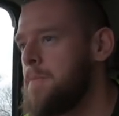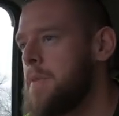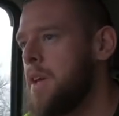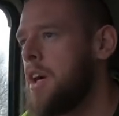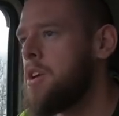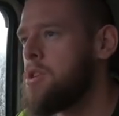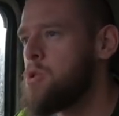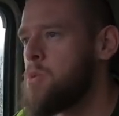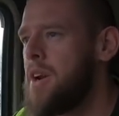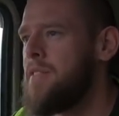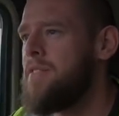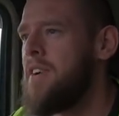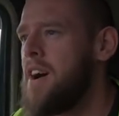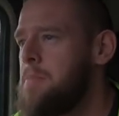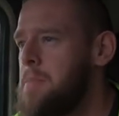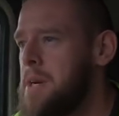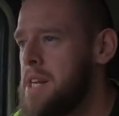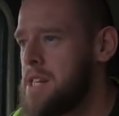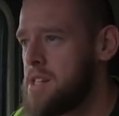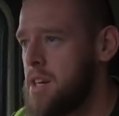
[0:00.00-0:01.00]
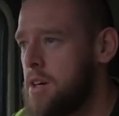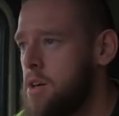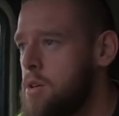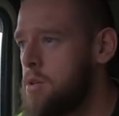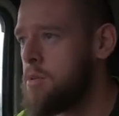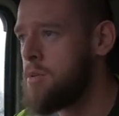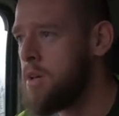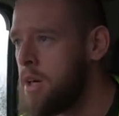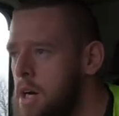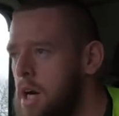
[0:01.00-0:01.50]
I got 25 minutes to
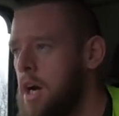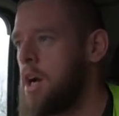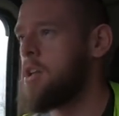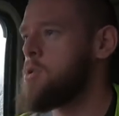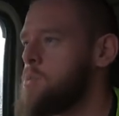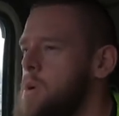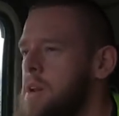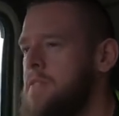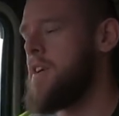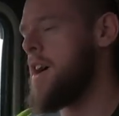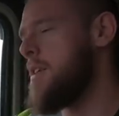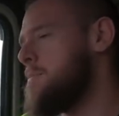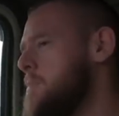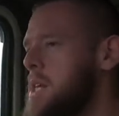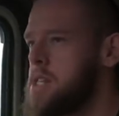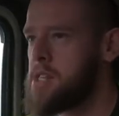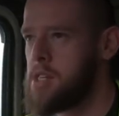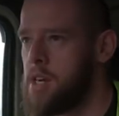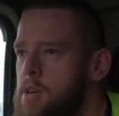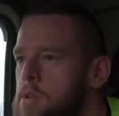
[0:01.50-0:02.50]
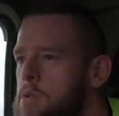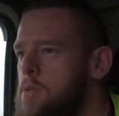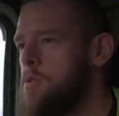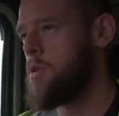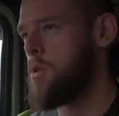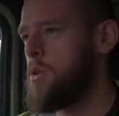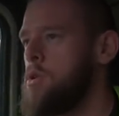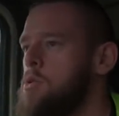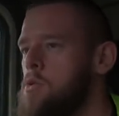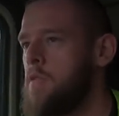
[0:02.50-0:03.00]
go. So
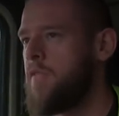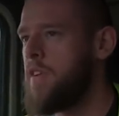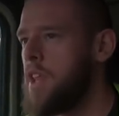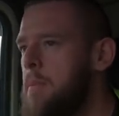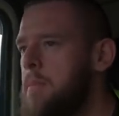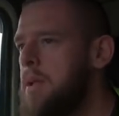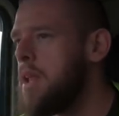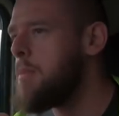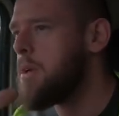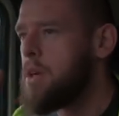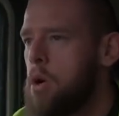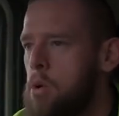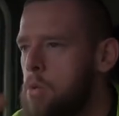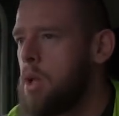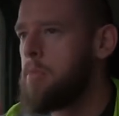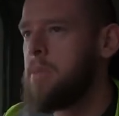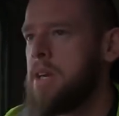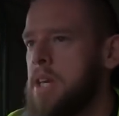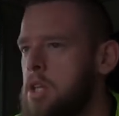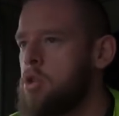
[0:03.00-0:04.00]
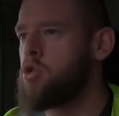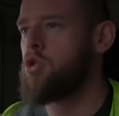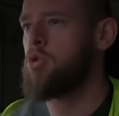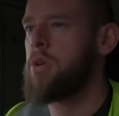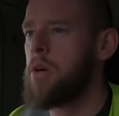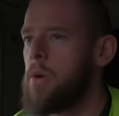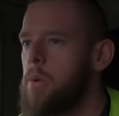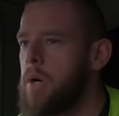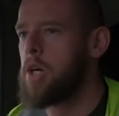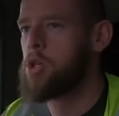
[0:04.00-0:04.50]
if you let me know, let me listen
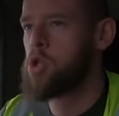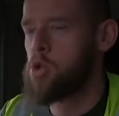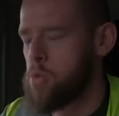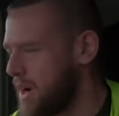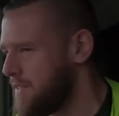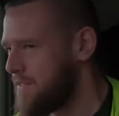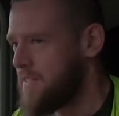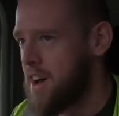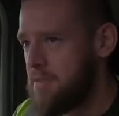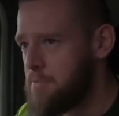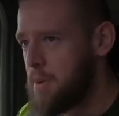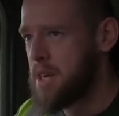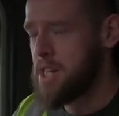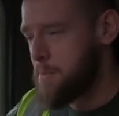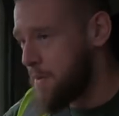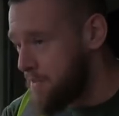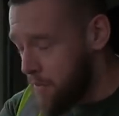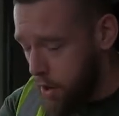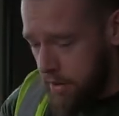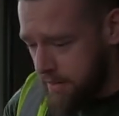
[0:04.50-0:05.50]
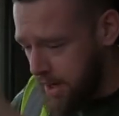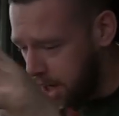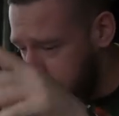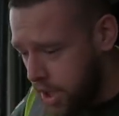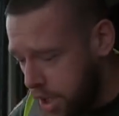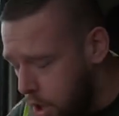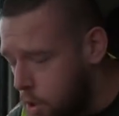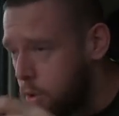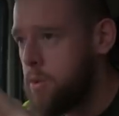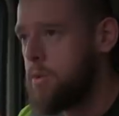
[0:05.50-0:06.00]
to you. I've got 25 minutes before I
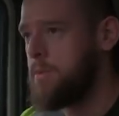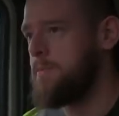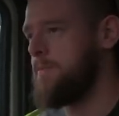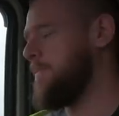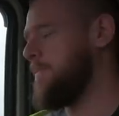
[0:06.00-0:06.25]
gotta go.